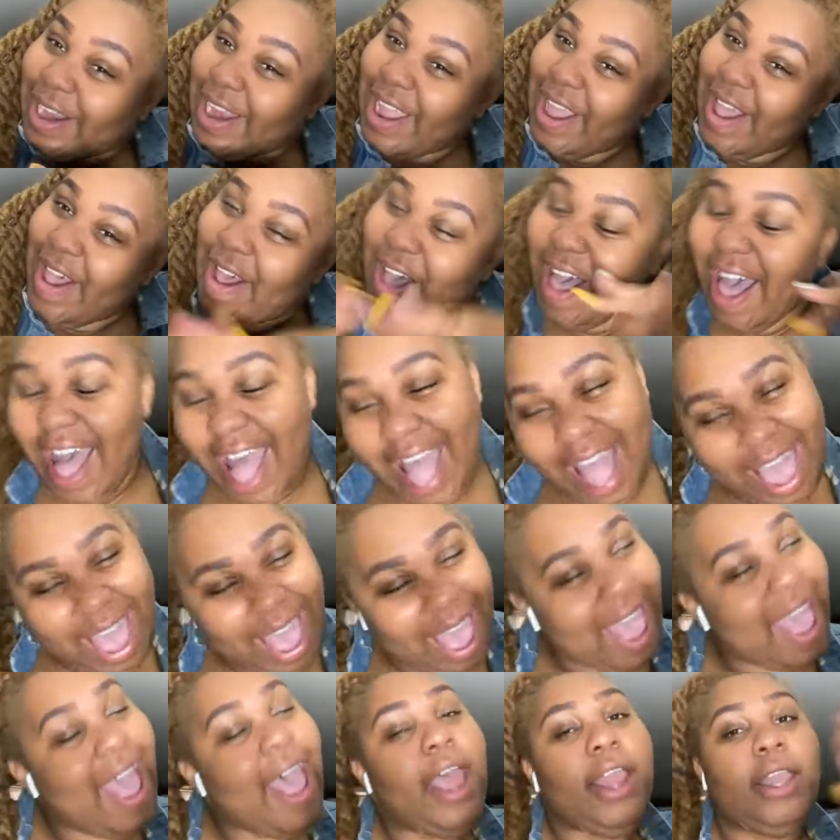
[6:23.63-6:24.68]
y'all.
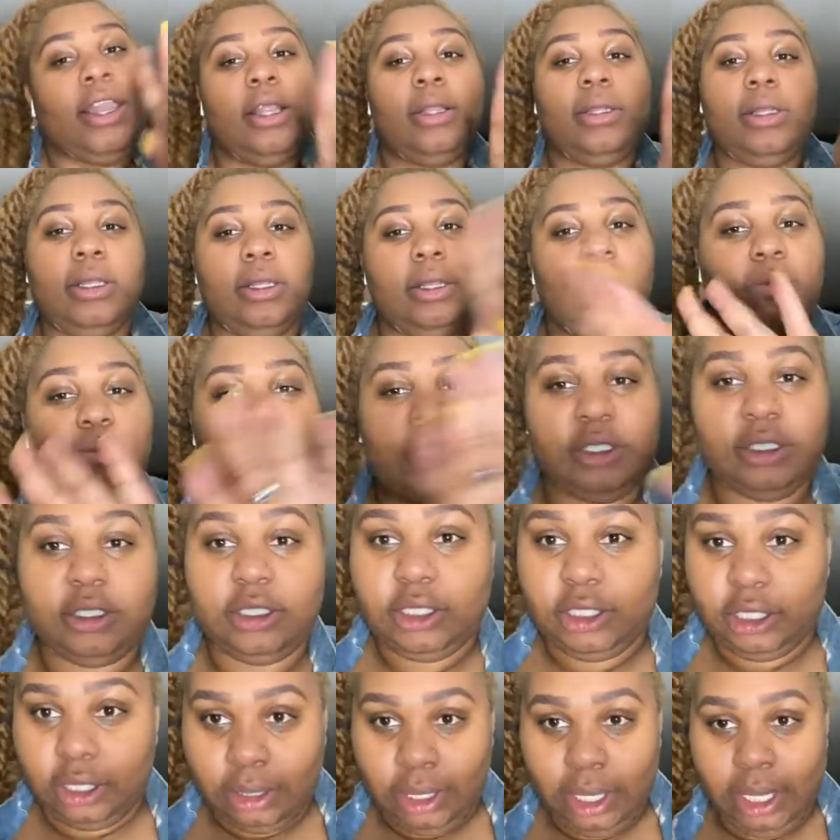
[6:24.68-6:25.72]
No, I'm just
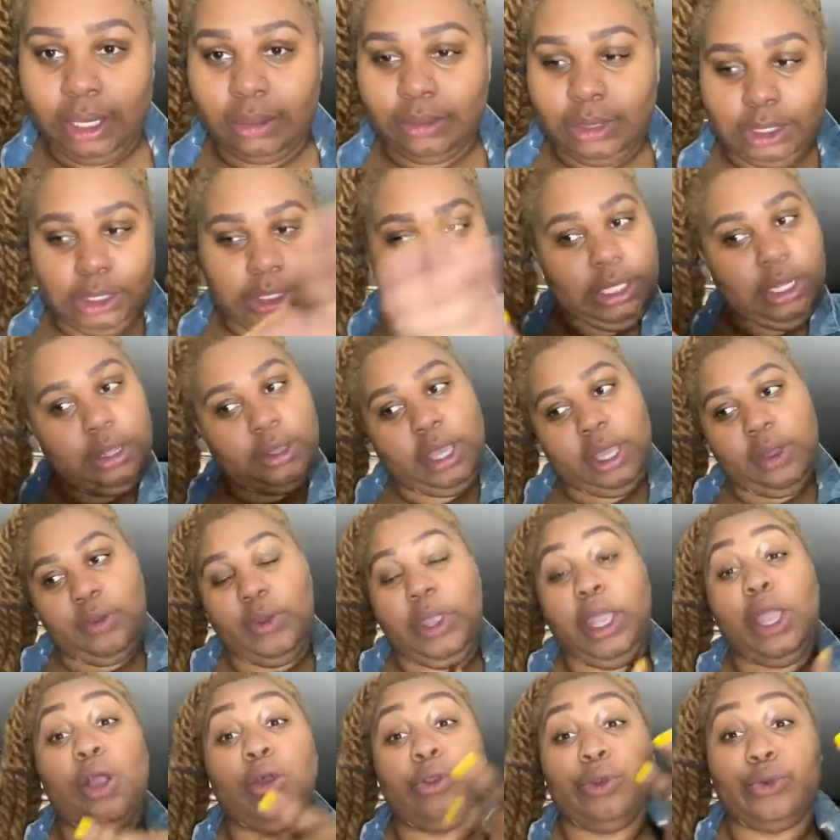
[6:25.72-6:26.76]
joking.
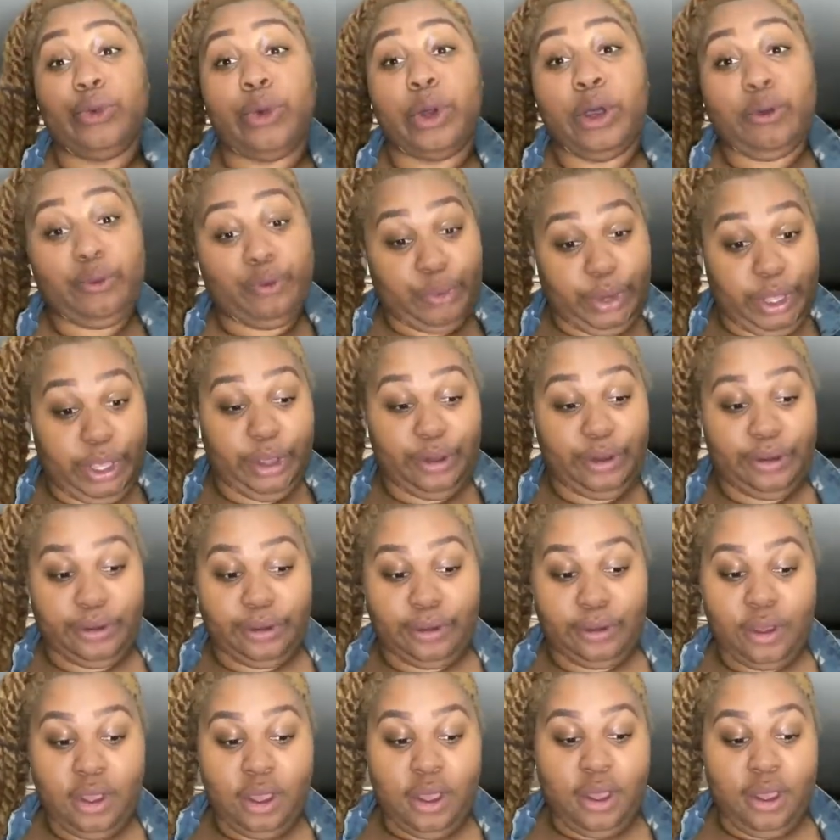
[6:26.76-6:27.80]
We're gonna do a real
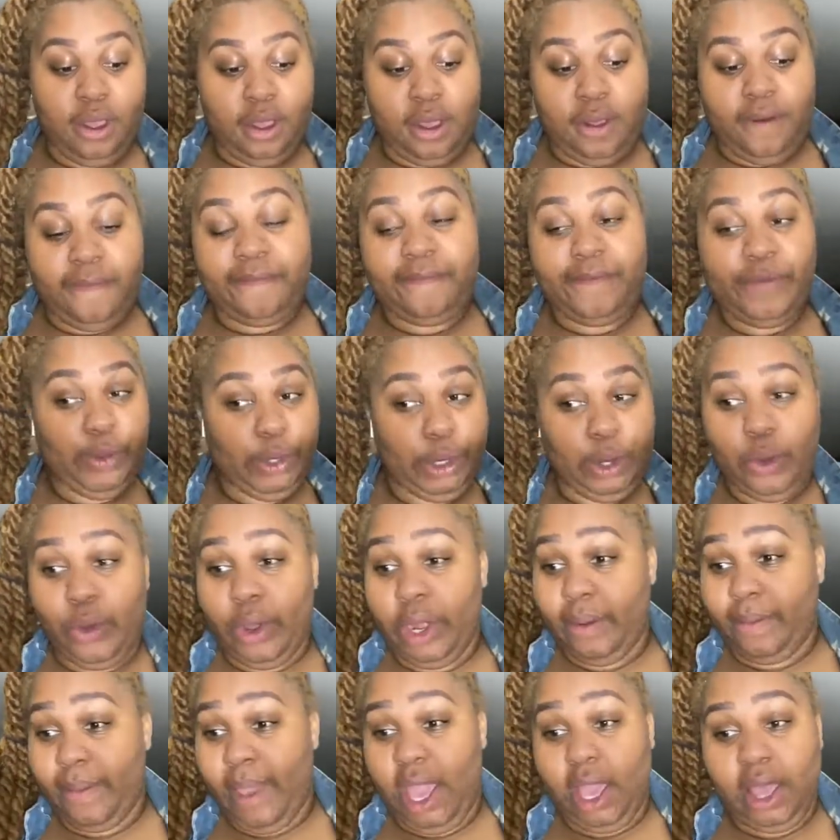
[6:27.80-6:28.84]

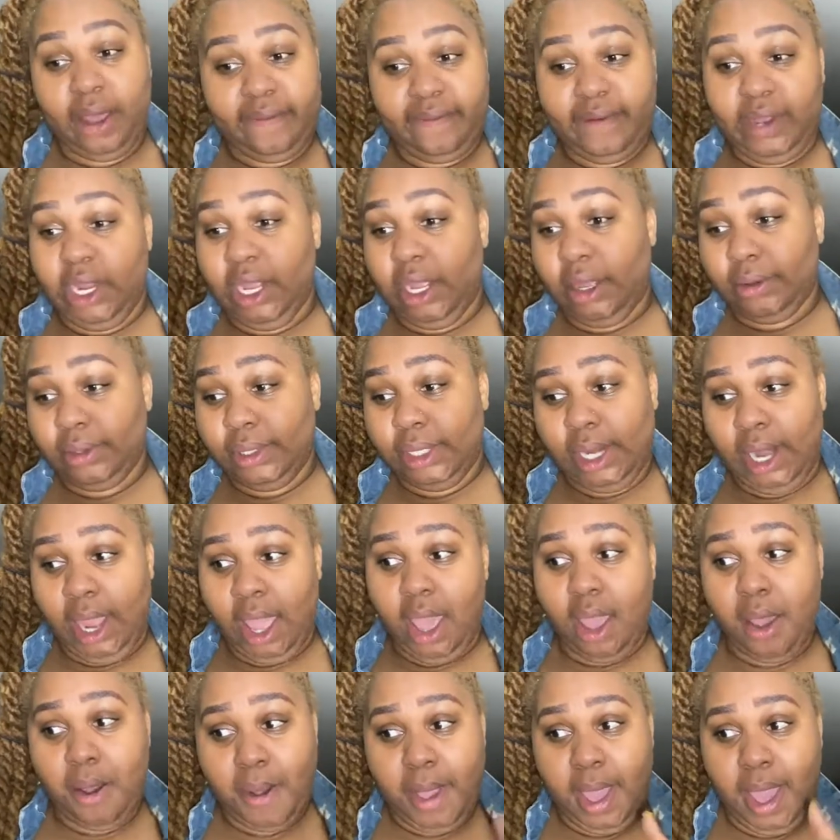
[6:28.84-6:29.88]
full-on makeup video today,
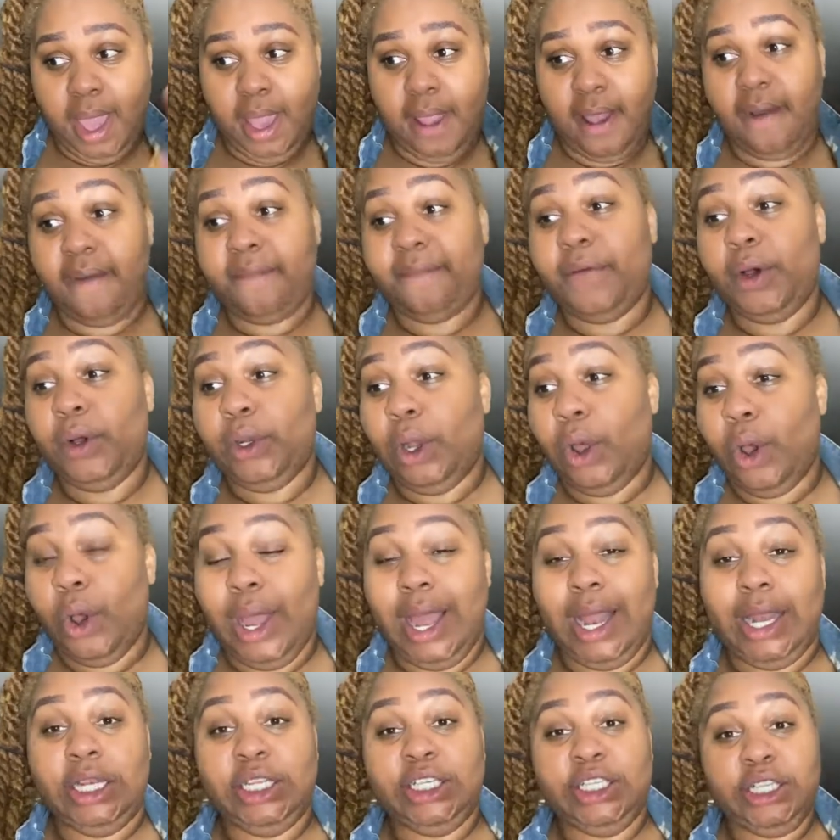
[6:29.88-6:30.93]
okay? A
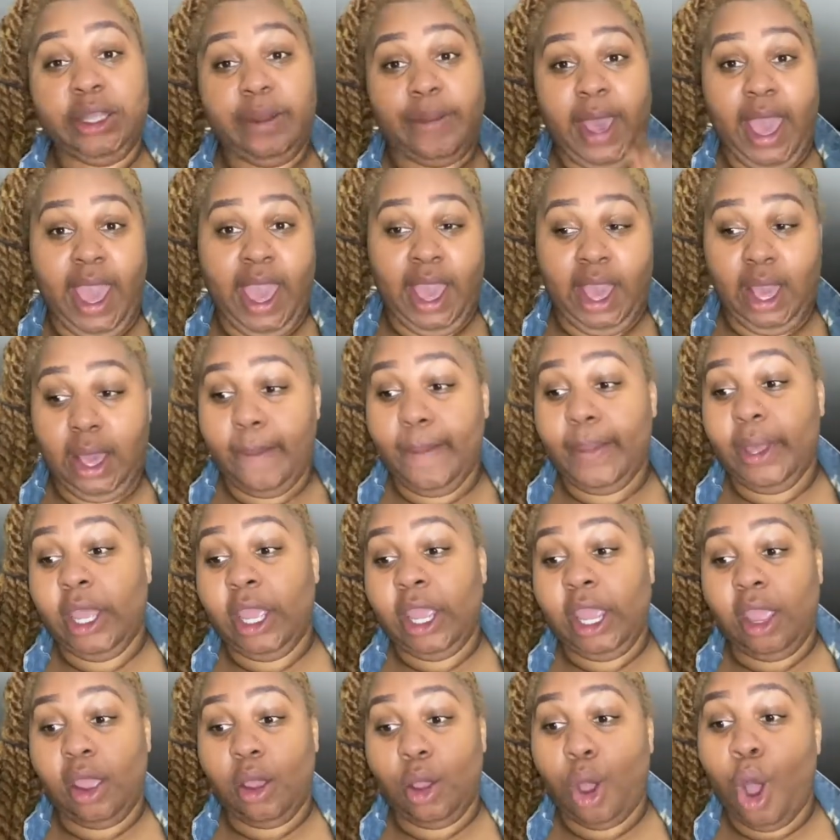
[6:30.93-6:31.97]
full-on shebang. But
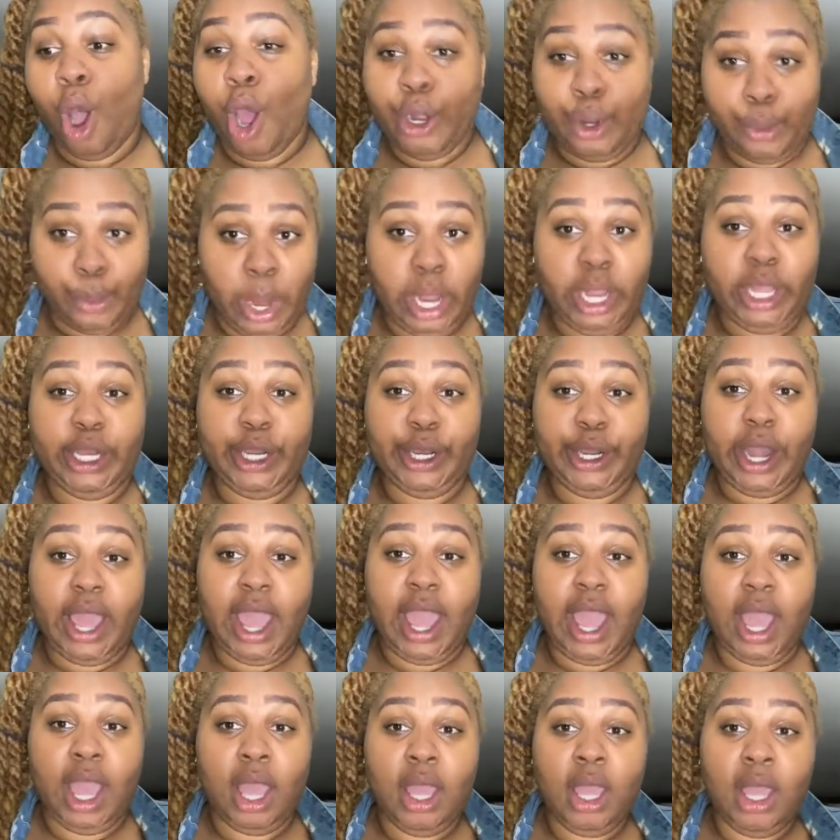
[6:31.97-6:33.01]
on a regular
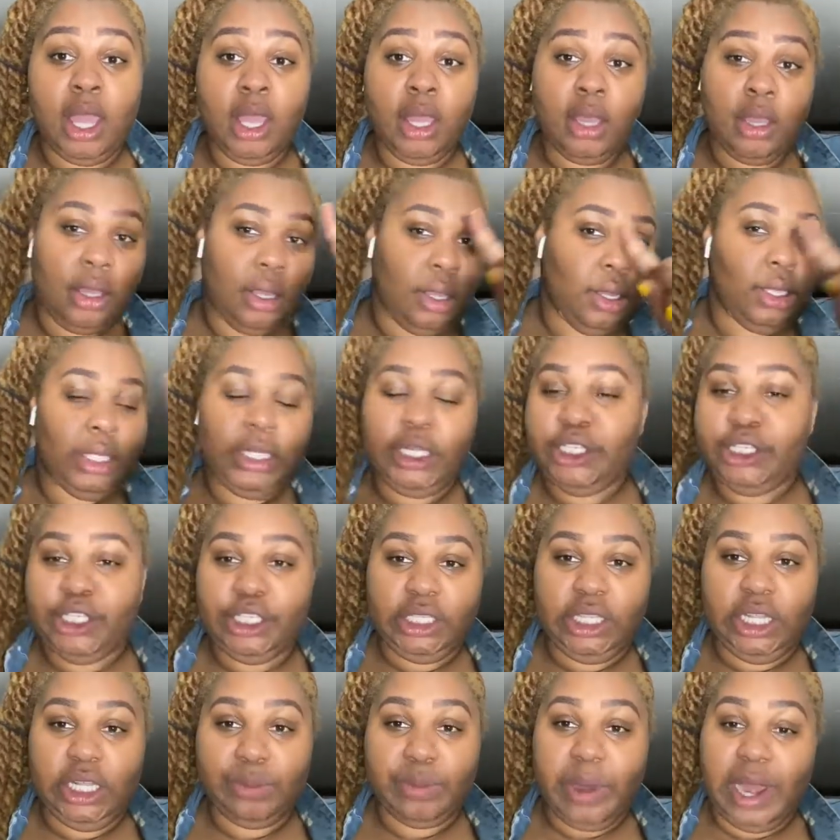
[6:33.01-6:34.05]
day, it's just
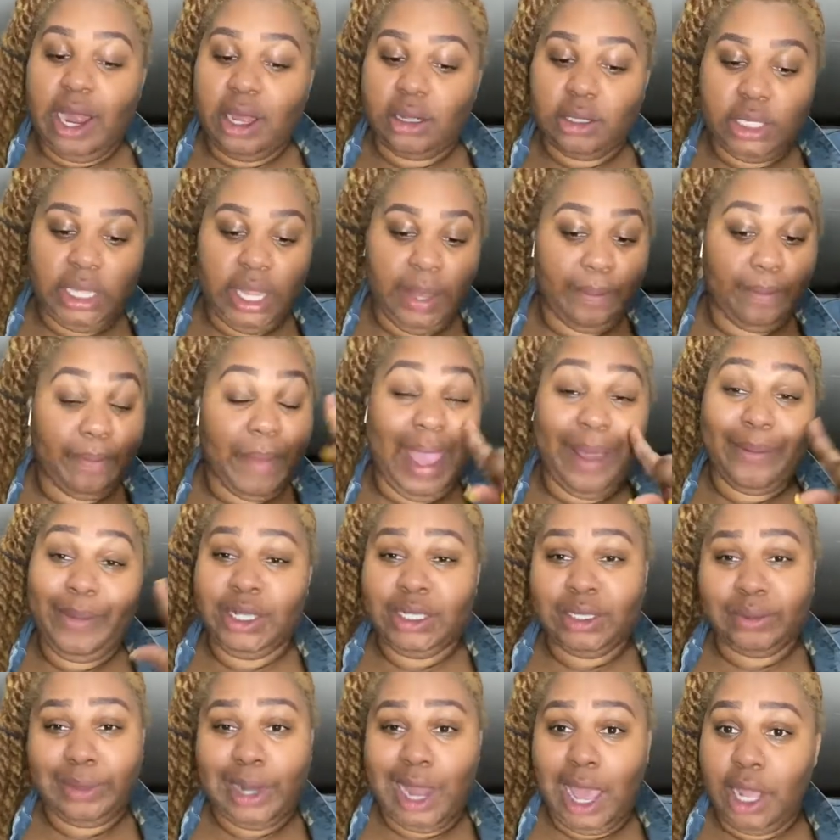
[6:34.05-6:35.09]
these brows and maybe
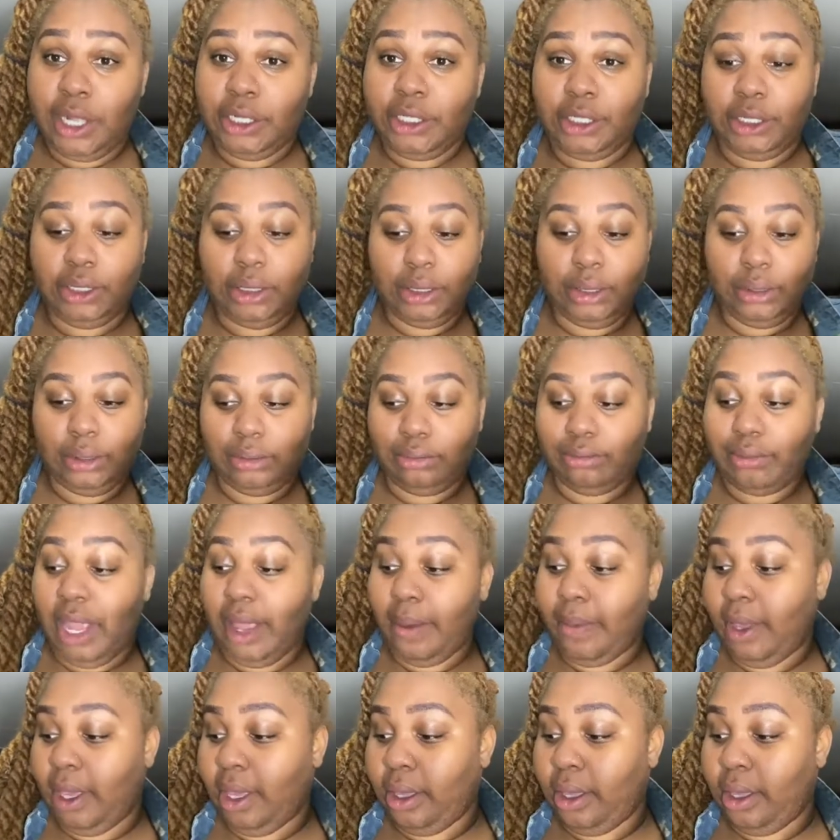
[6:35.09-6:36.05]
some lashes, maybe,